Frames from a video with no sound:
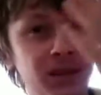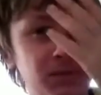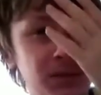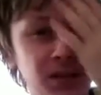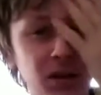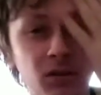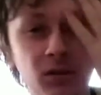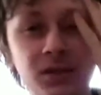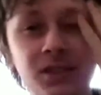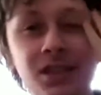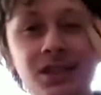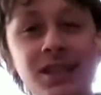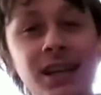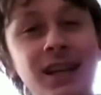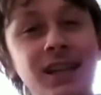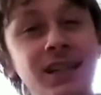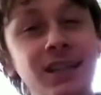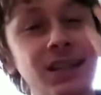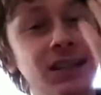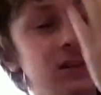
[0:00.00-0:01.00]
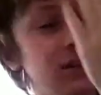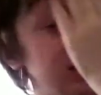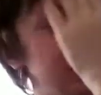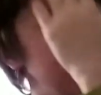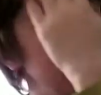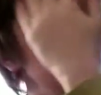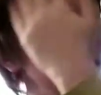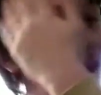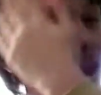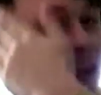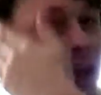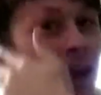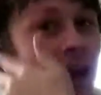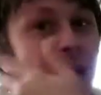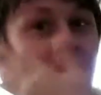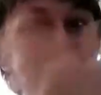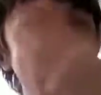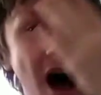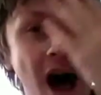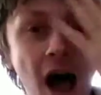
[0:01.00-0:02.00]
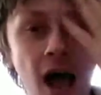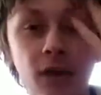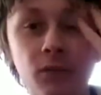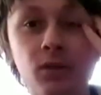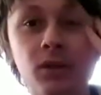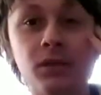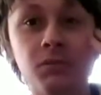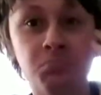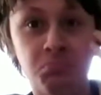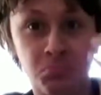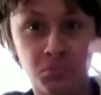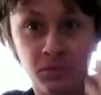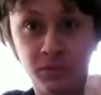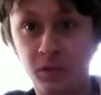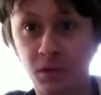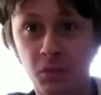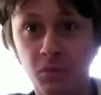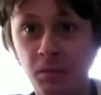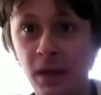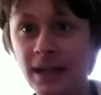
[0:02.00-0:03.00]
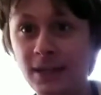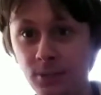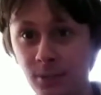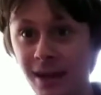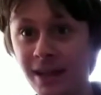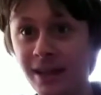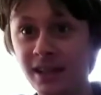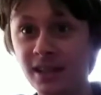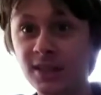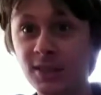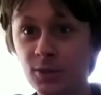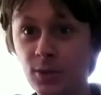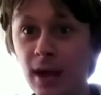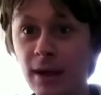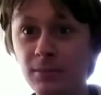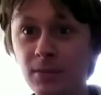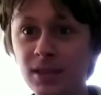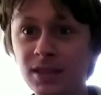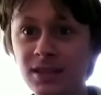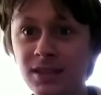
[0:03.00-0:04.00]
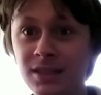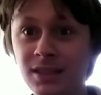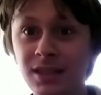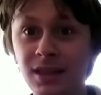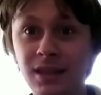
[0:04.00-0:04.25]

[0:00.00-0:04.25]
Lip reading: even know what to say to you. The best way I can describe this,